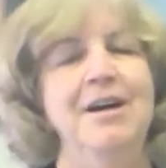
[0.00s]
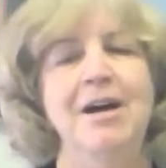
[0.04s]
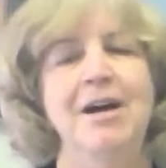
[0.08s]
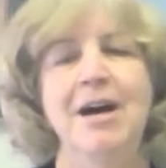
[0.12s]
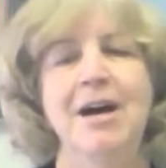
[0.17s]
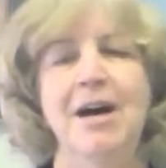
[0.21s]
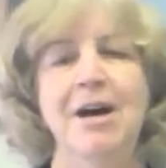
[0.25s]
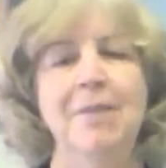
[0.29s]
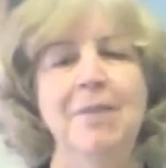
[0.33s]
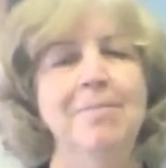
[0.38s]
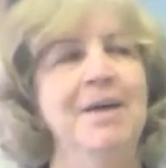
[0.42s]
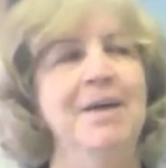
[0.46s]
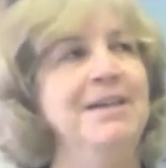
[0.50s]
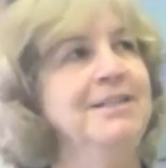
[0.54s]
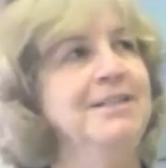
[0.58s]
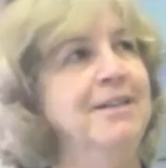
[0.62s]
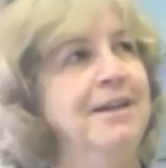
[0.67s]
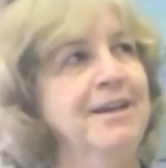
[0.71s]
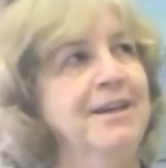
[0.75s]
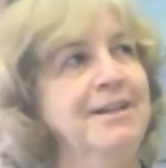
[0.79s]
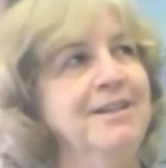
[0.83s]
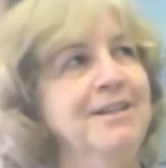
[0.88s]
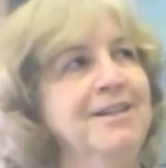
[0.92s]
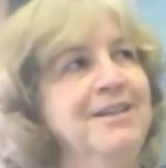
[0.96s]
My
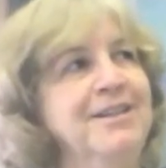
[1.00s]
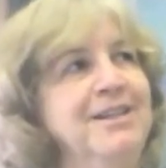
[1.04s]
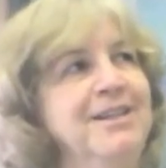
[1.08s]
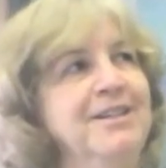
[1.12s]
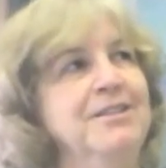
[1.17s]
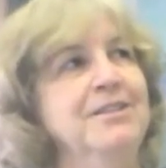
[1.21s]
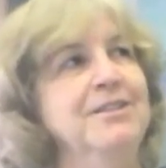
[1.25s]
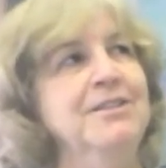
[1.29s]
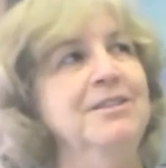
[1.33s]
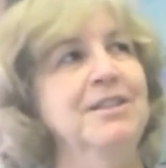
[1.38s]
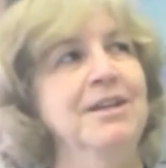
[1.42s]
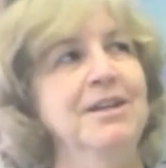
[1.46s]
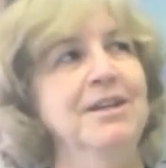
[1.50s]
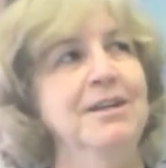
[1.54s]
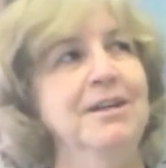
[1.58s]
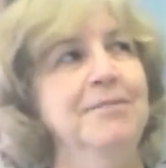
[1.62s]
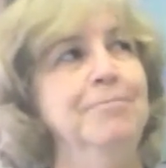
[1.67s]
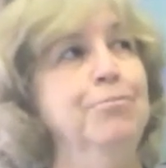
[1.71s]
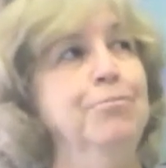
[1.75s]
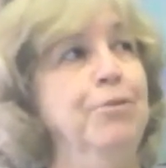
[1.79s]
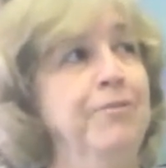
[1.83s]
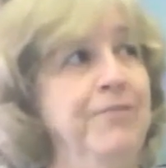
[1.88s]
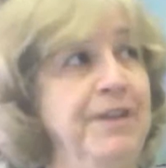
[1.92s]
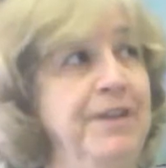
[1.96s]
title is
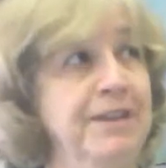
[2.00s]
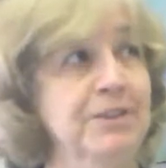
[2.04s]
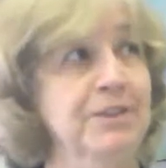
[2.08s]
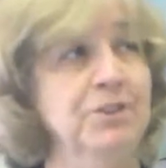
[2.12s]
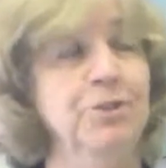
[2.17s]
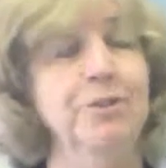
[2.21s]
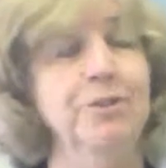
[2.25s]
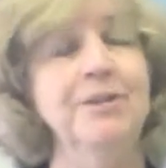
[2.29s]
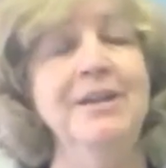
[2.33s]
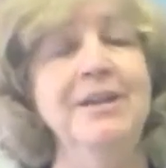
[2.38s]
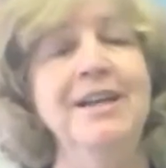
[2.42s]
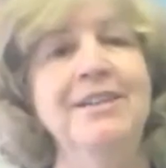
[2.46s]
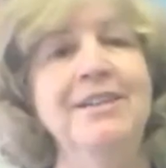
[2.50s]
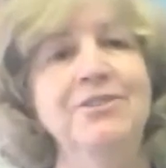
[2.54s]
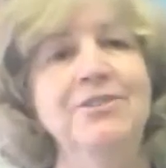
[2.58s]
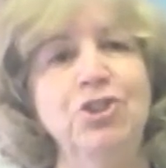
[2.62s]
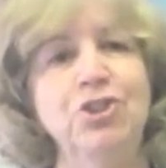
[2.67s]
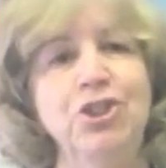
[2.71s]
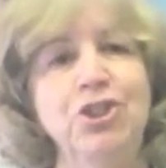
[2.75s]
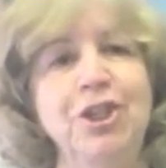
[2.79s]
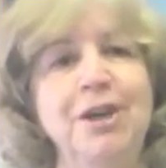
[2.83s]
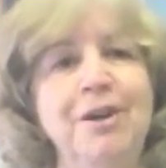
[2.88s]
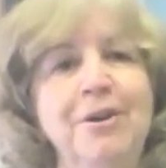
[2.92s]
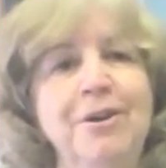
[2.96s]
Professor and
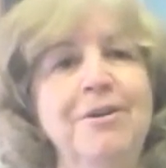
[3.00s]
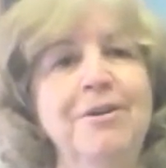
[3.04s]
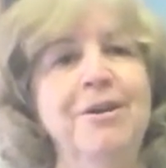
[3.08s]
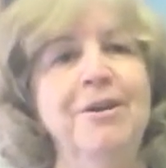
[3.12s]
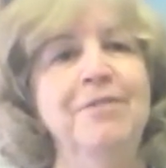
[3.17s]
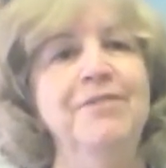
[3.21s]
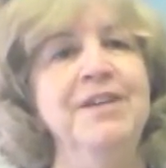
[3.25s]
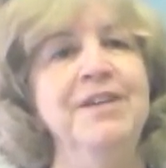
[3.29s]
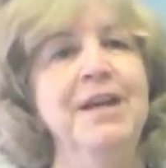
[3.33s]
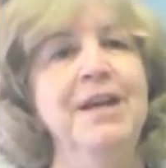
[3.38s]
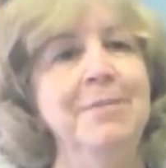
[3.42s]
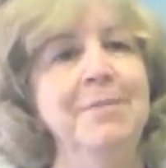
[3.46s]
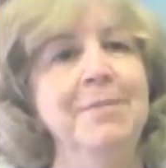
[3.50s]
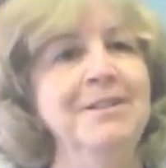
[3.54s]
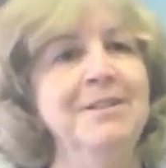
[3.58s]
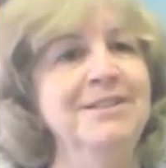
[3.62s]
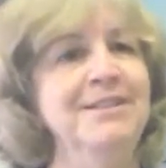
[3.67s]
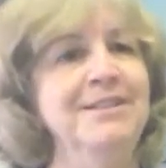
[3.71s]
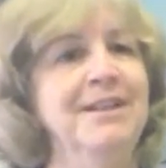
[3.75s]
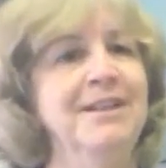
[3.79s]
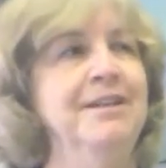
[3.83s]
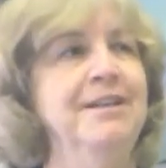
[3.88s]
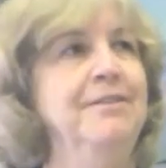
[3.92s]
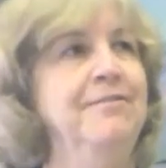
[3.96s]
Chair of the
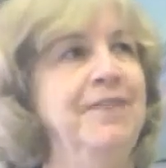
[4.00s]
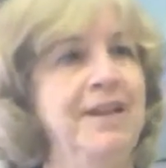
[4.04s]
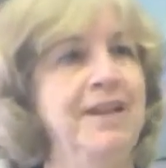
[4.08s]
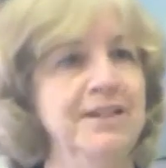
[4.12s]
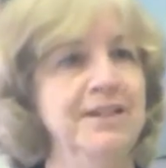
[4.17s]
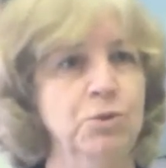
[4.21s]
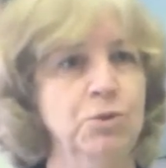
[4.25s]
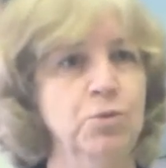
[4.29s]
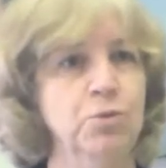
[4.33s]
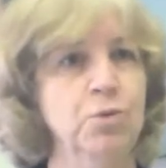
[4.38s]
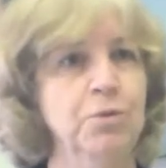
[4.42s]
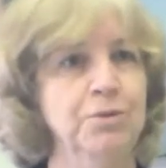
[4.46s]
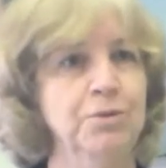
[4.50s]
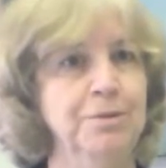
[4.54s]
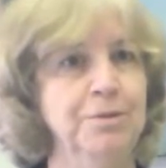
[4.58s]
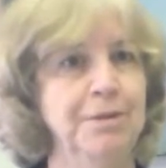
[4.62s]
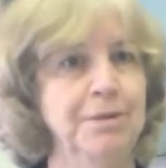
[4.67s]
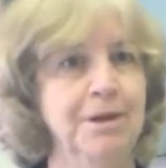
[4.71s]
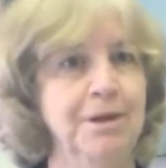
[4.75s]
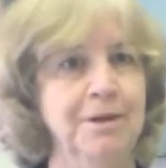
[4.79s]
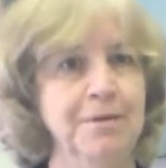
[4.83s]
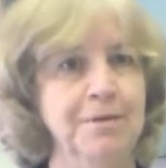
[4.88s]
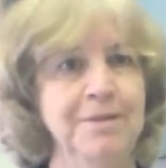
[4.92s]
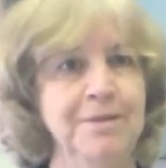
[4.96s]
MSN Advanced Role
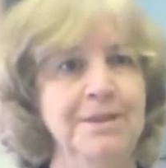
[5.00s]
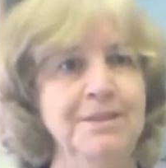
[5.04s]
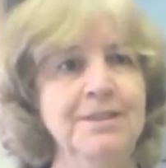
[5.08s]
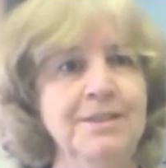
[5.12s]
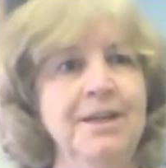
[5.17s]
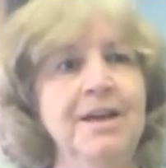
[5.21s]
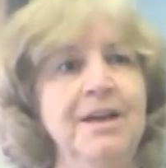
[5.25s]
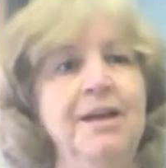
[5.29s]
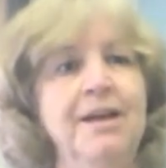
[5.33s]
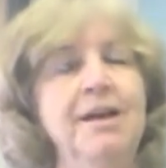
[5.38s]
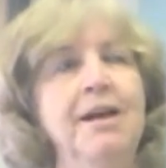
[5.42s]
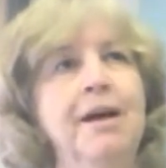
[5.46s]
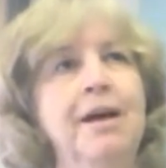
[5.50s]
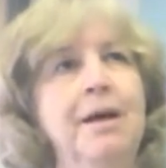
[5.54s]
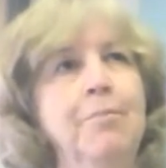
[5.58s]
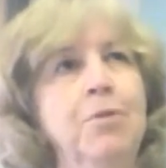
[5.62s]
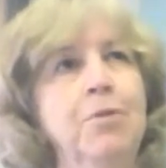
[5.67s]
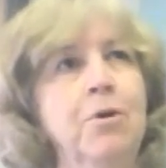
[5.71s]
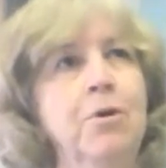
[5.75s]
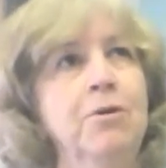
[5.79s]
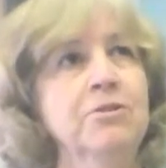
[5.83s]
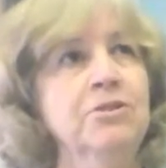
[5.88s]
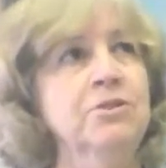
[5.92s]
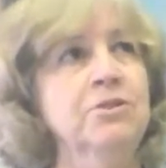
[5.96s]
Department. I'm
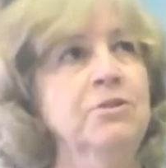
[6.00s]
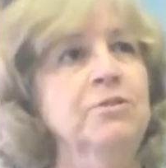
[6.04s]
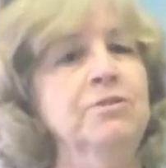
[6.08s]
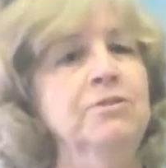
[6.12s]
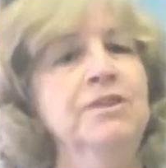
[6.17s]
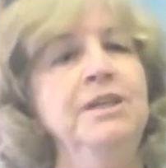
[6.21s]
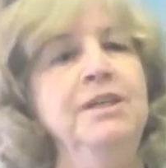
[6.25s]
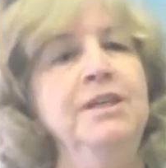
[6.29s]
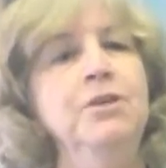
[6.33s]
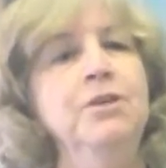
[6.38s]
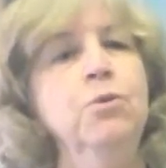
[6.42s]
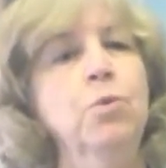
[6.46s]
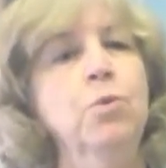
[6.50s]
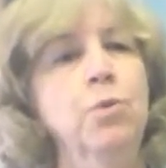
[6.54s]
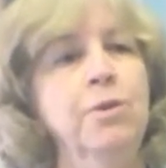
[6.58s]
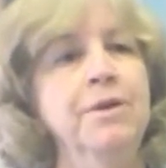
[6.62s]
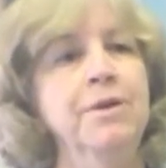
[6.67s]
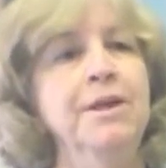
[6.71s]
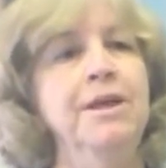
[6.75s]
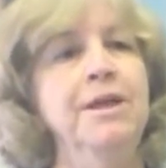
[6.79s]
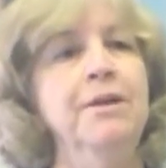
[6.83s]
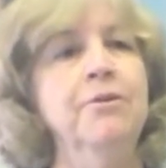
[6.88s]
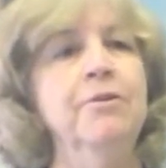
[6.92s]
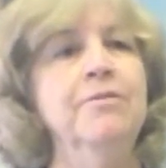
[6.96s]
also the
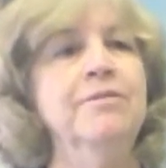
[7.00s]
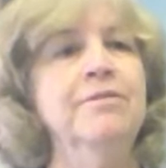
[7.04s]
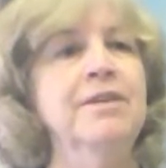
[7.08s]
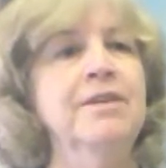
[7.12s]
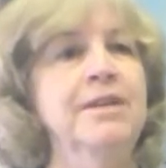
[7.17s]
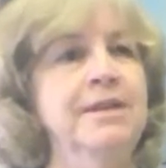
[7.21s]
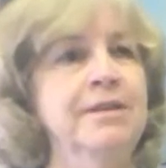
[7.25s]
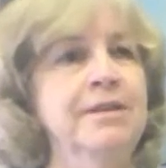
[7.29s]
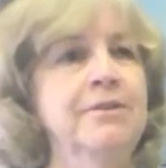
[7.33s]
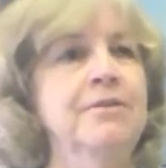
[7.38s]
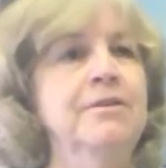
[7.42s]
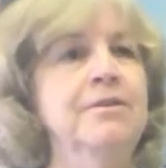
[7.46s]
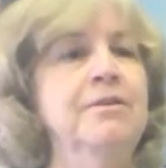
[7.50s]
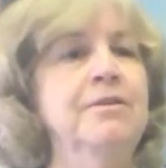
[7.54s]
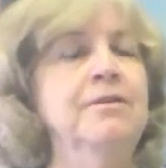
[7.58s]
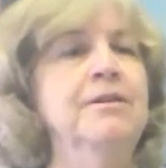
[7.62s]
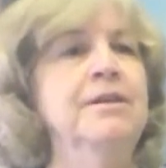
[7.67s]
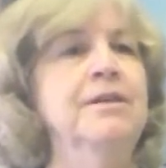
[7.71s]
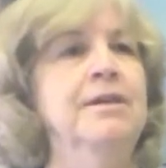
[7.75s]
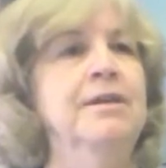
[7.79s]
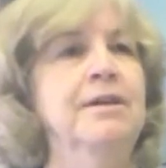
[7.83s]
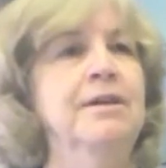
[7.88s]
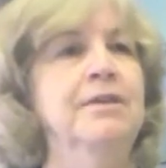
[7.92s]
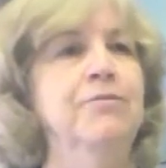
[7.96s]
Coordinator of Clinical
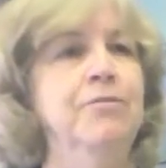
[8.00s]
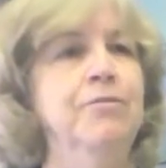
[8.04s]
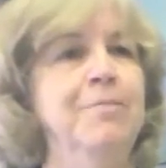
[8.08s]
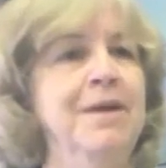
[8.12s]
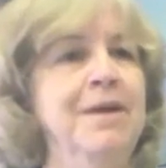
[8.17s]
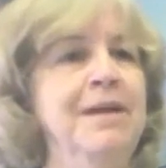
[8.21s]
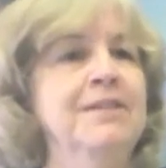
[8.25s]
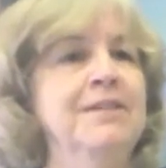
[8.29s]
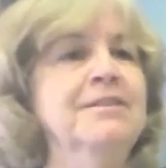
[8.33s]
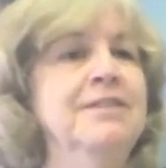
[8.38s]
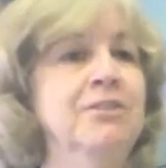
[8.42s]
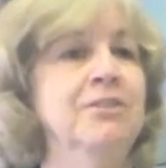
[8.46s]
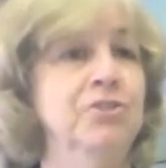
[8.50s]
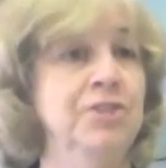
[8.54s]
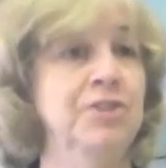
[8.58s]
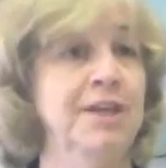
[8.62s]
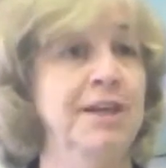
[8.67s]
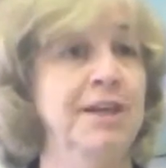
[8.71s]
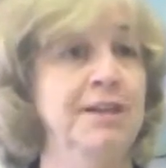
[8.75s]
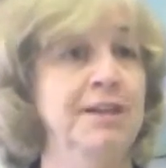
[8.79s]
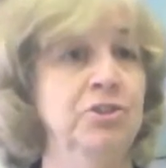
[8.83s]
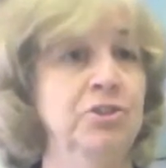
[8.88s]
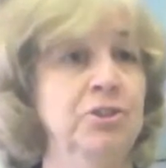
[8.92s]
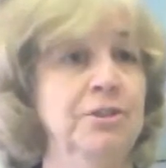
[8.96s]
Informatics
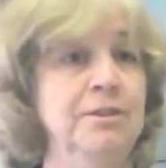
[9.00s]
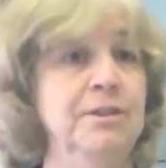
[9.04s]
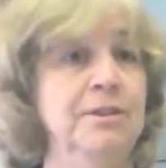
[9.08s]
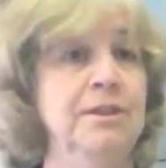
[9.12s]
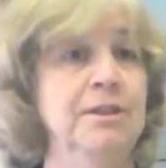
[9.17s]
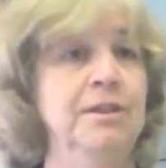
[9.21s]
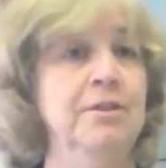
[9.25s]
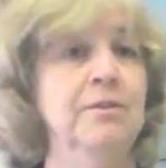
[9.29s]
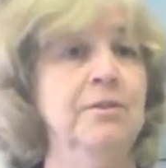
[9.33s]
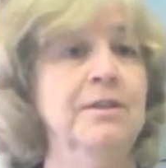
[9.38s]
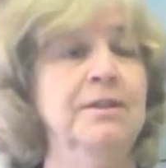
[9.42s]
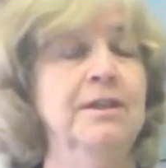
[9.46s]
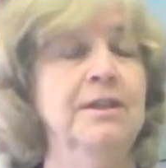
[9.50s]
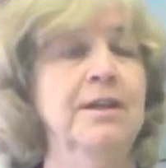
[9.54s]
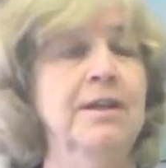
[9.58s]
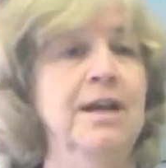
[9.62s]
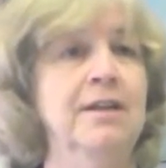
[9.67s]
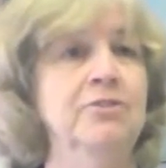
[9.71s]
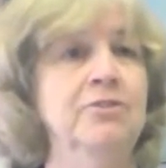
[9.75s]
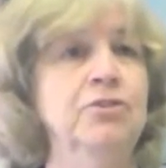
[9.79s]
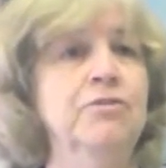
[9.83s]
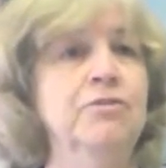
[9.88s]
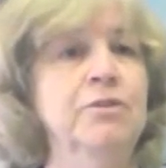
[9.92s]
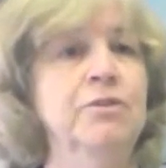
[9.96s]
Education here at the
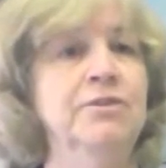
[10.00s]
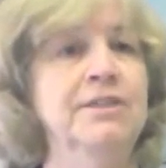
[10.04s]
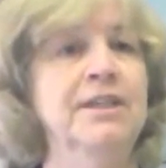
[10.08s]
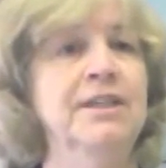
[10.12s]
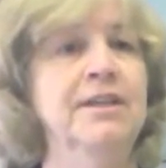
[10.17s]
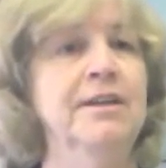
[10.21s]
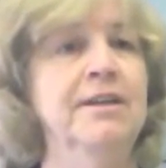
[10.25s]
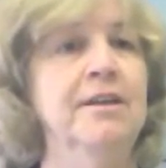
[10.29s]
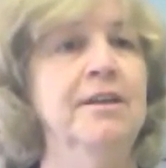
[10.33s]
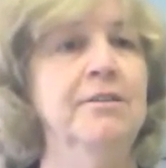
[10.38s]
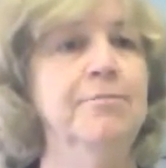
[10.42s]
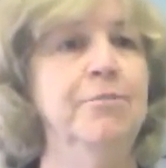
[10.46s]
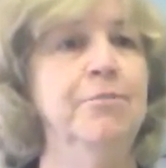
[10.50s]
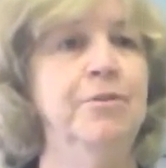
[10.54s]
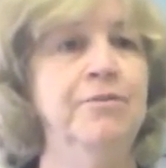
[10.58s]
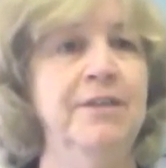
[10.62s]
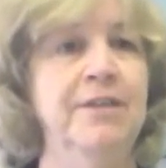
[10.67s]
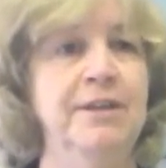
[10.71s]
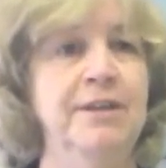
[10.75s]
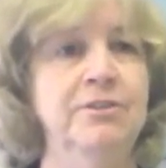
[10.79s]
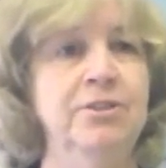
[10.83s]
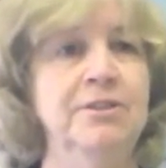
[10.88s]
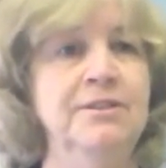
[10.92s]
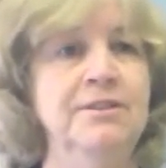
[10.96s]
College of Nursing and Health
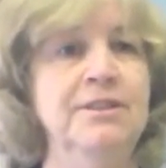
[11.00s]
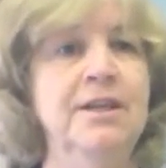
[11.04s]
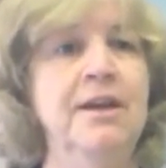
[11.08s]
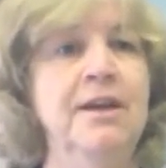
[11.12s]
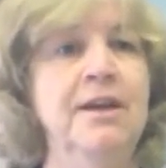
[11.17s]
Professions,